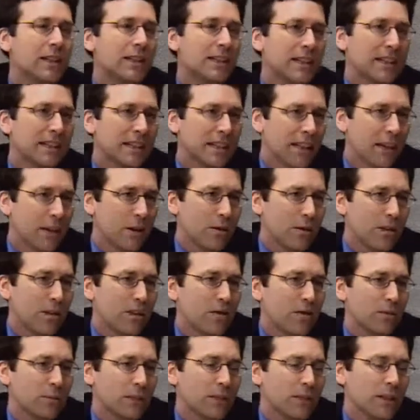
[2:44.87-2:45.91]
King County
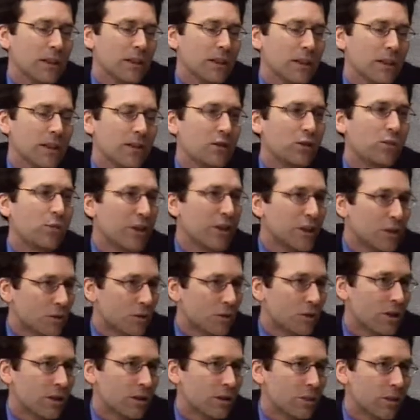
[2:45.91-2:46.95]
government is a
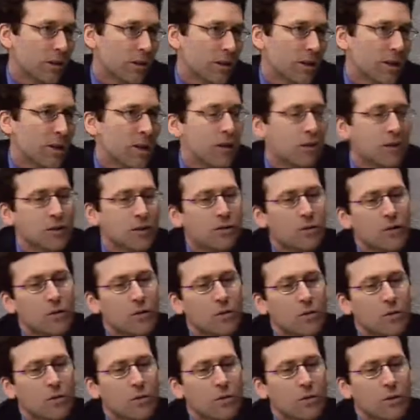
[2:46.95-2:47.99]
regional government.
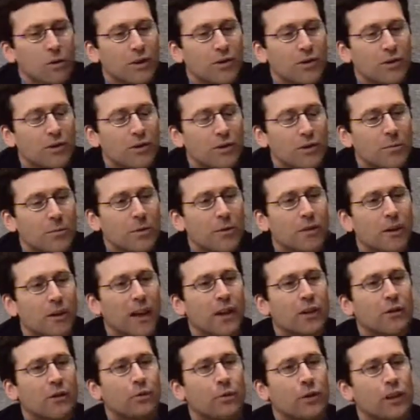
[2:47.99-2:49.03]
So we certainly
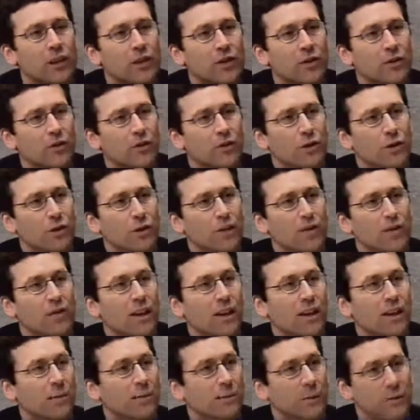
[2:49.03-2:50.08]
provide regional services
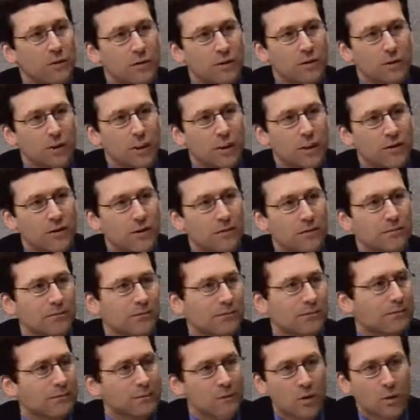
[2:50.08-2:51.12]
like Metro Transit,
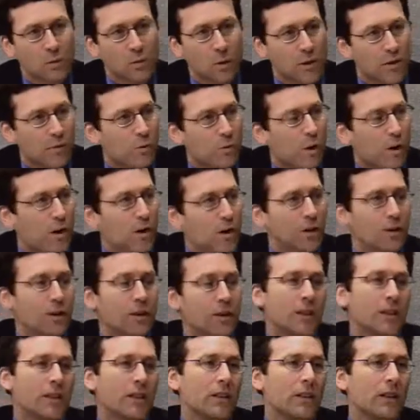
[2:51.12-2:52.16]
wastewater,
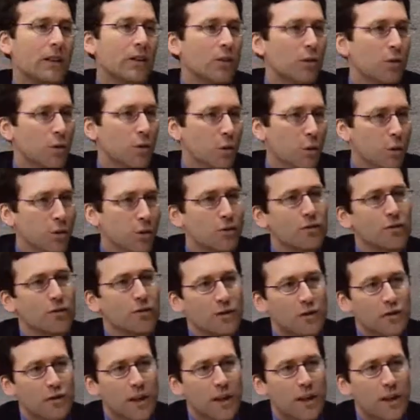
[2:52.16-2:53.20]
the courts,
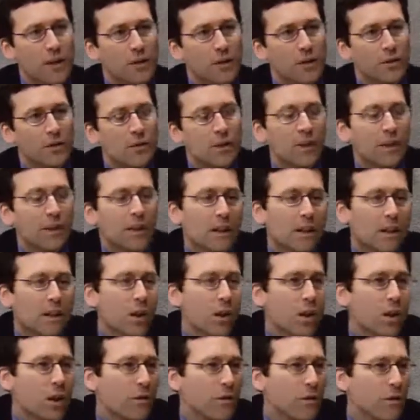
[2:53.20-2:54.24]
the jails,
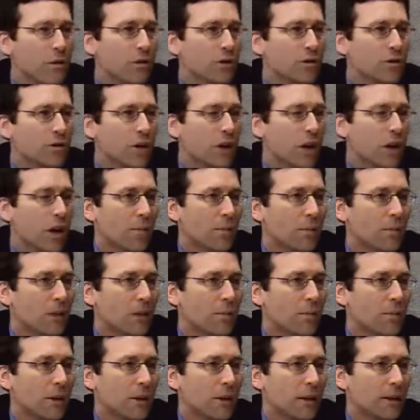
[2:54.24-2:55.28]
all of those are
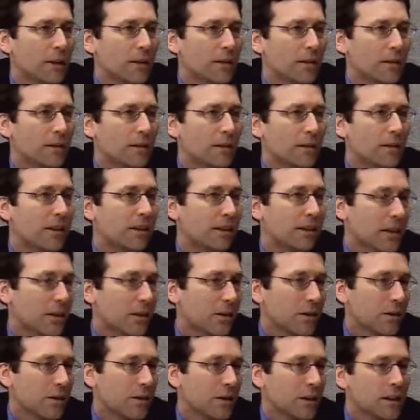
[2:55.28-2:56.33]
operated by King
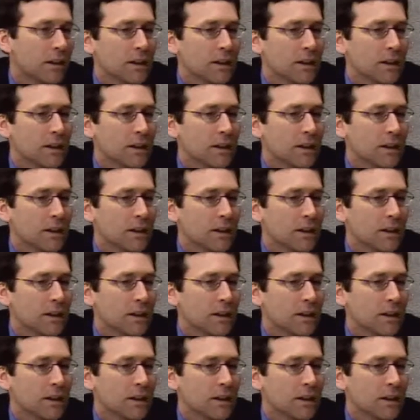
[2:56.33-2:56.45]
County.